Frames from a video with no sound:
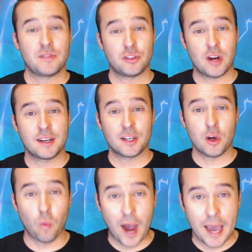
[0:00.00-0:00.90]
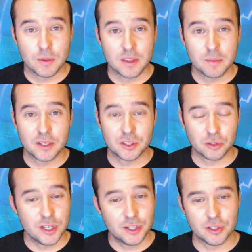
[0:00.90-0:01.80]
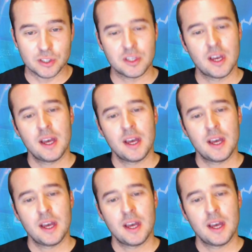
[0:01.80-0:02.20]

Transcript: trying to go wide with a bunch of creatures,